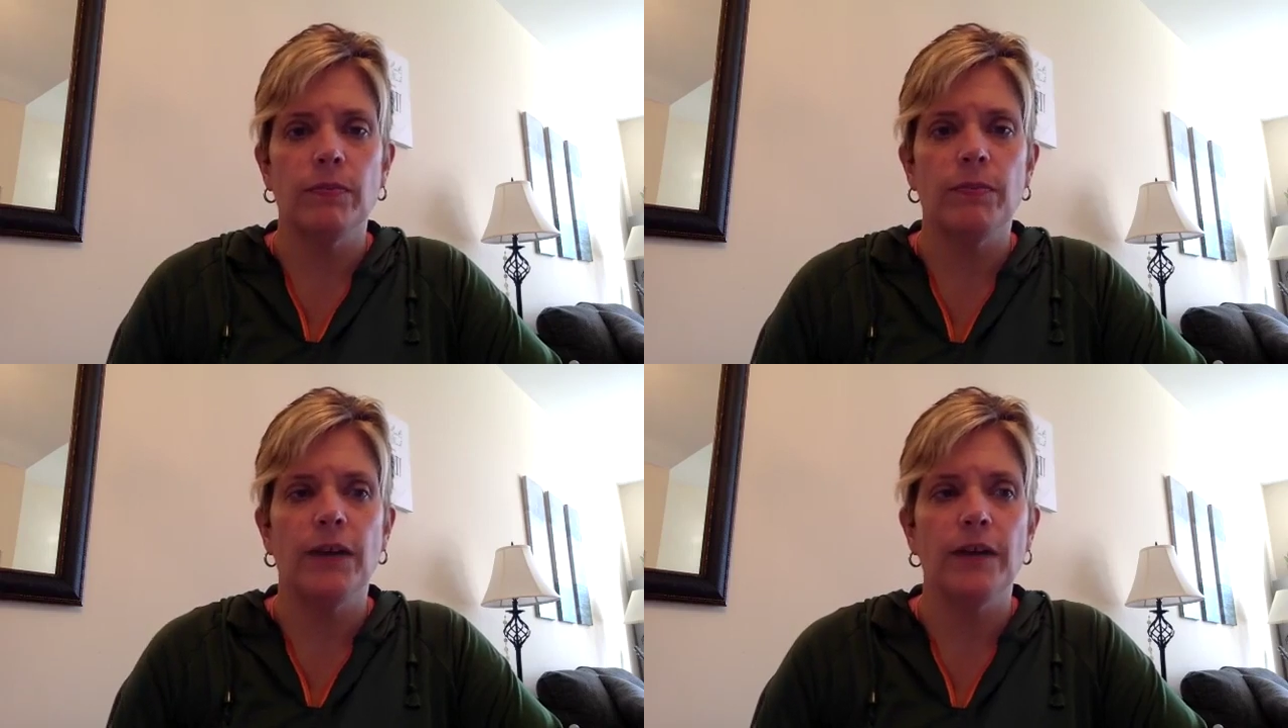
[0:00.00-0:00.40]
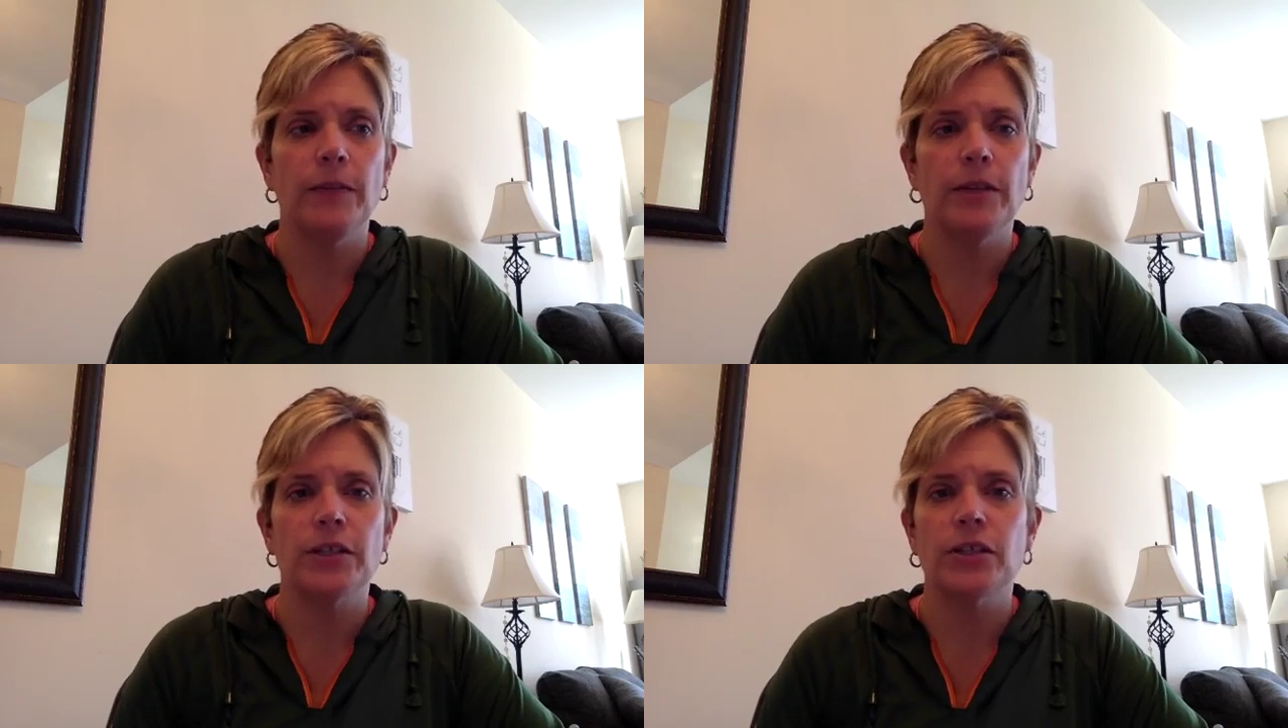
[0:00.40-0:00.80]

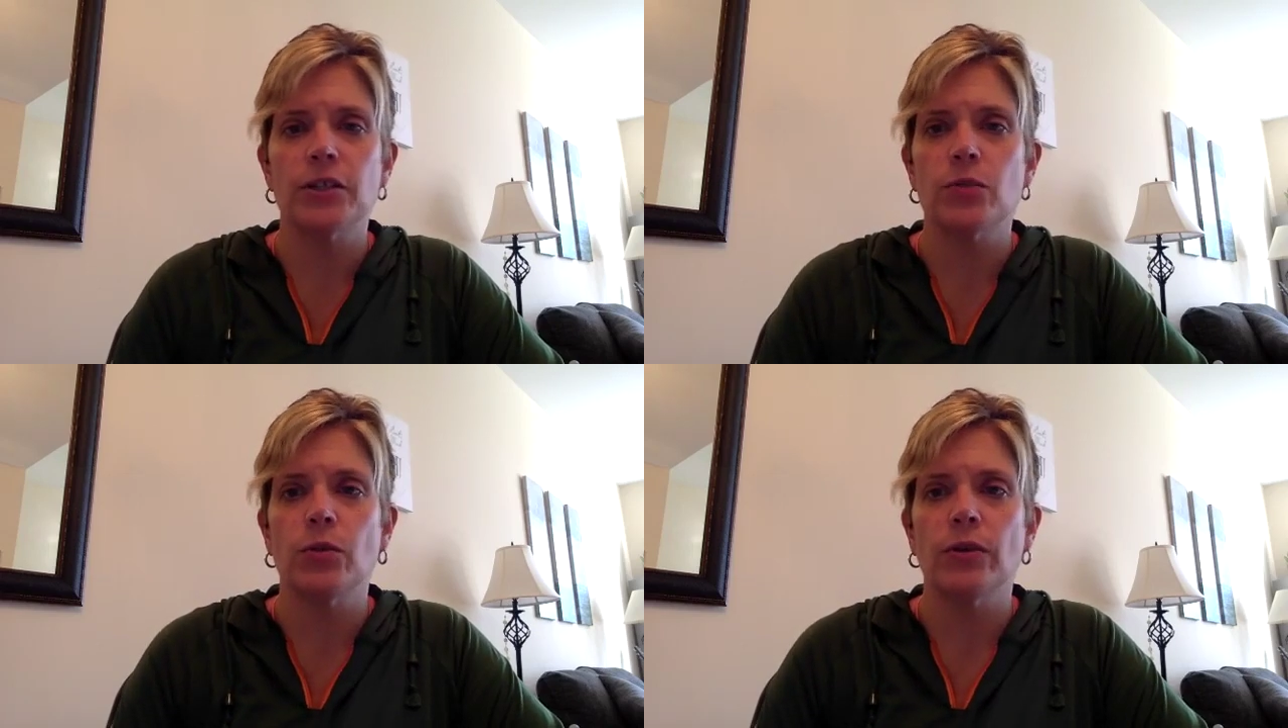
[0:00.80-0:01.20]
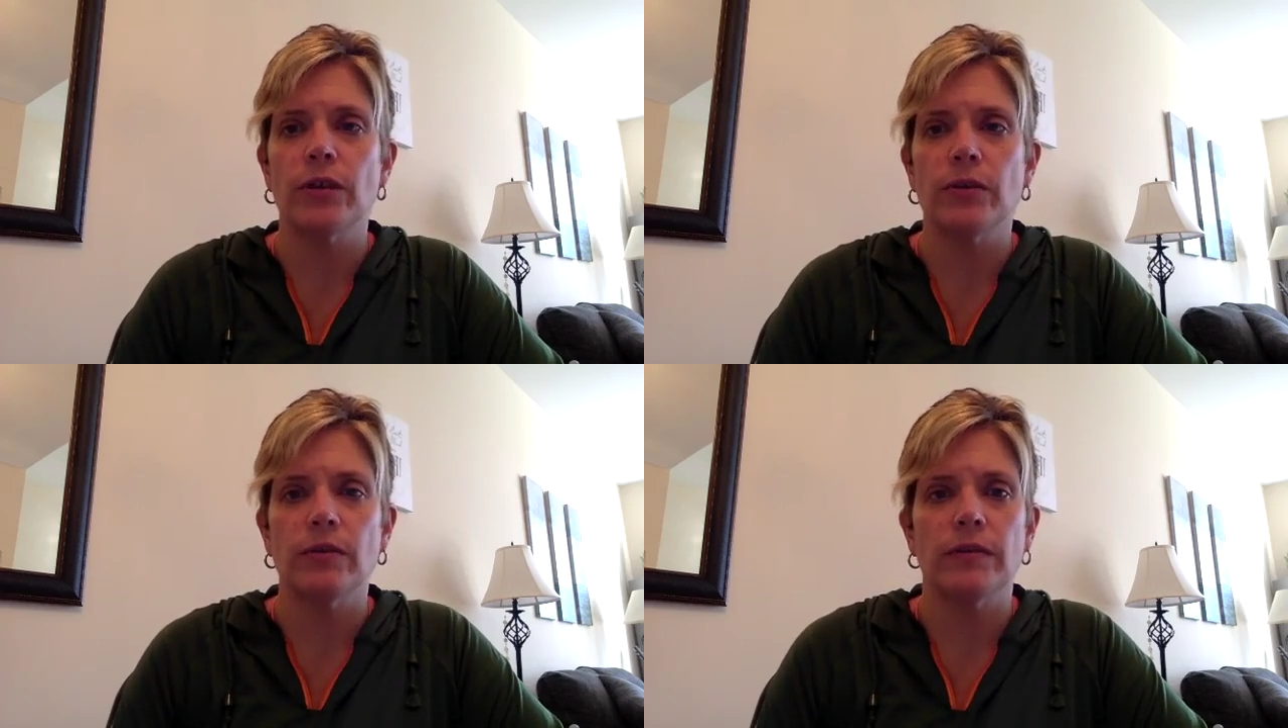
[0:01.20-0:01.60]
vibrations were
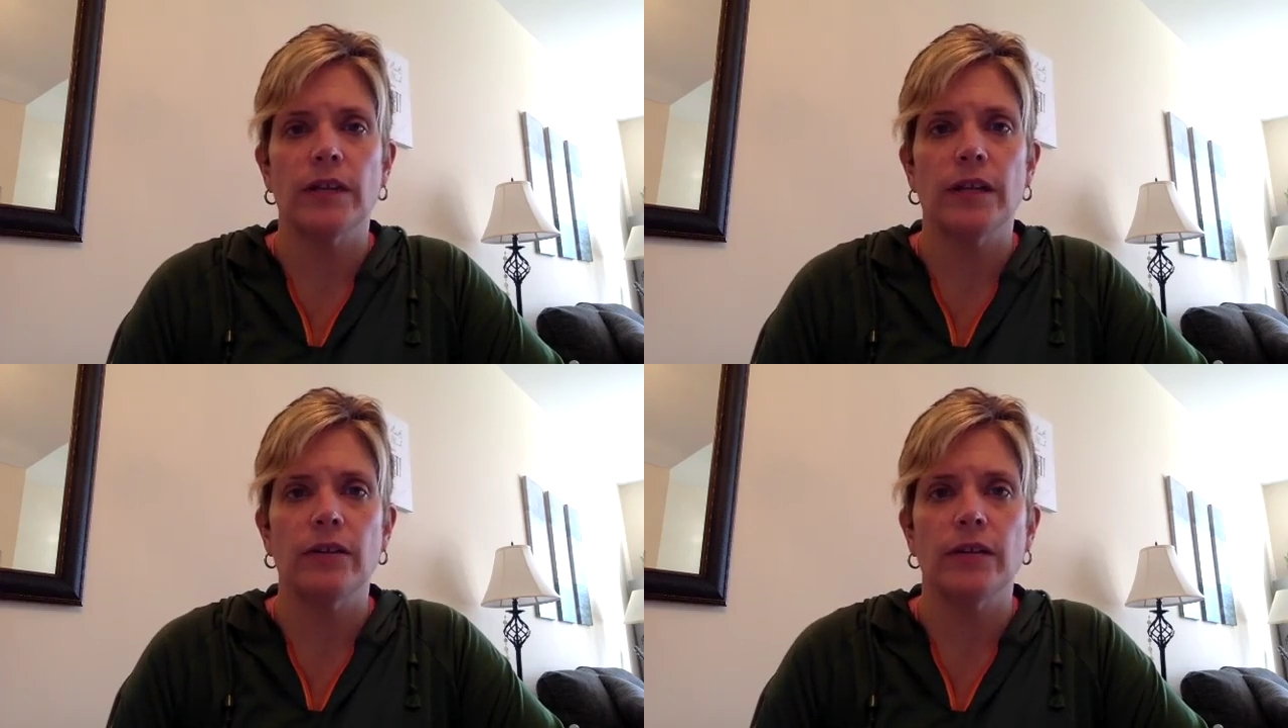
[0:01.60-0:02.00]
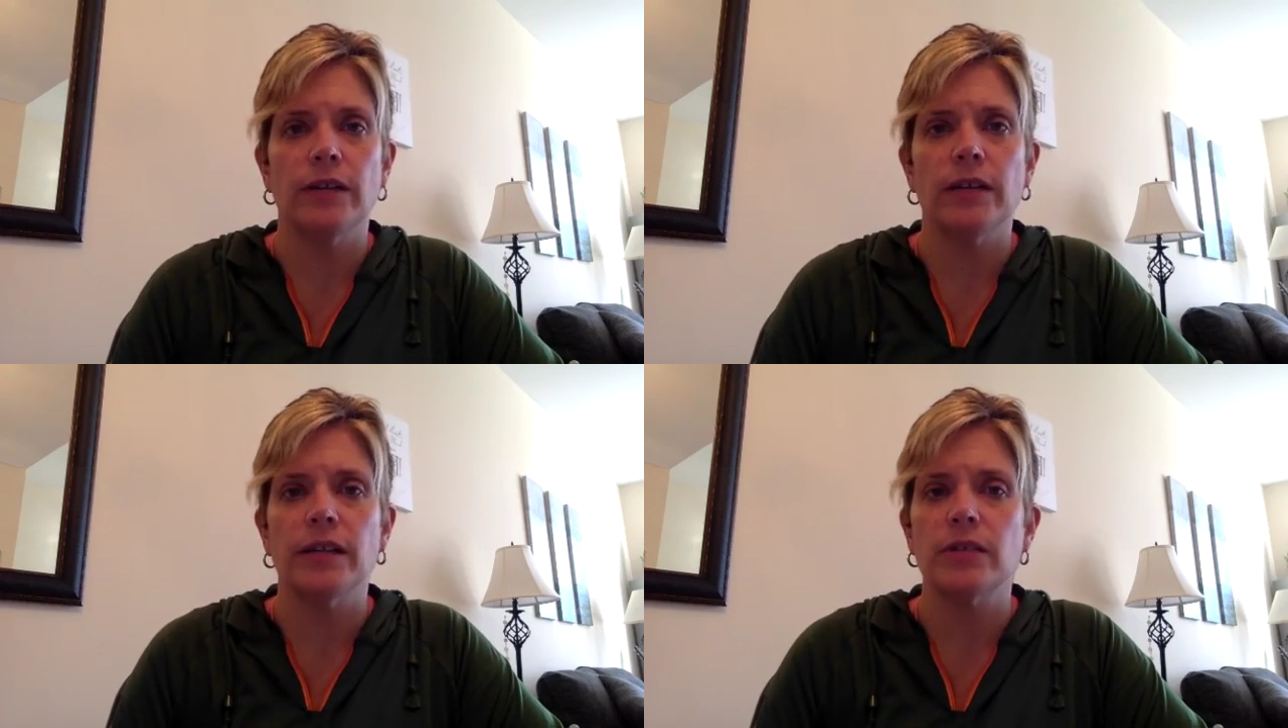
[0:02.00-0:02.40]
that were flying
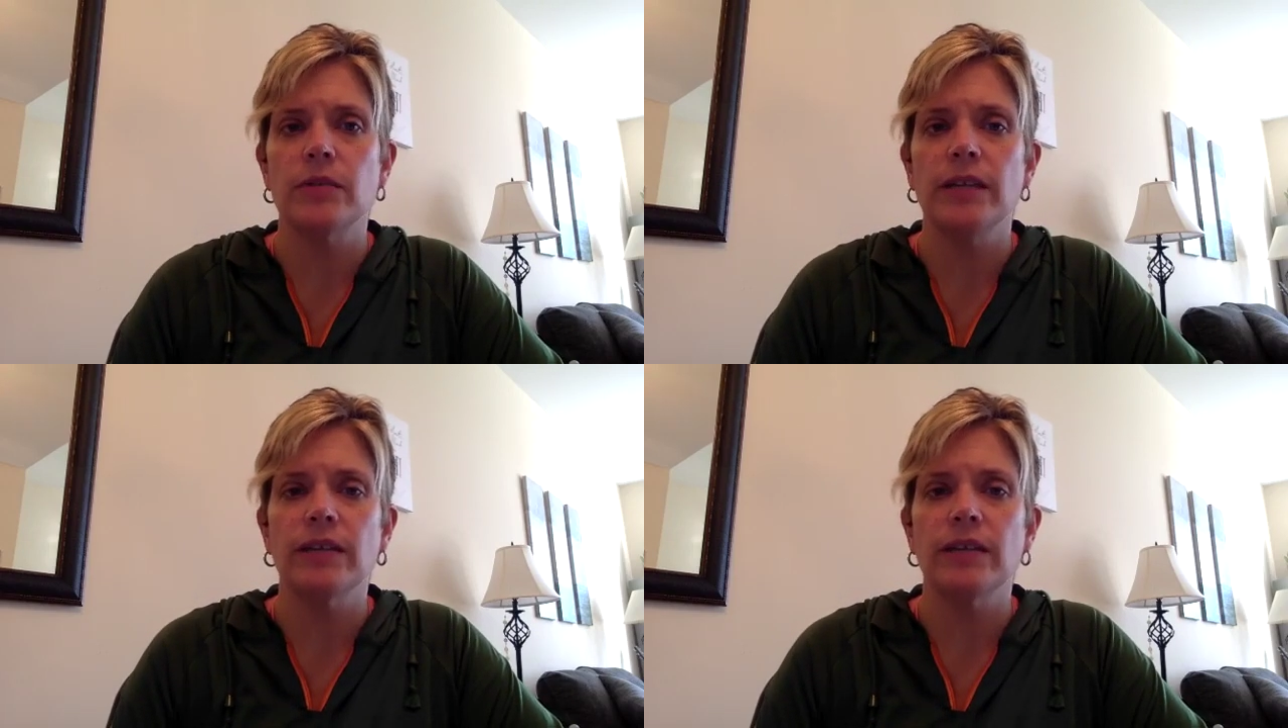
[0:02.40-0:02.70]
around last week.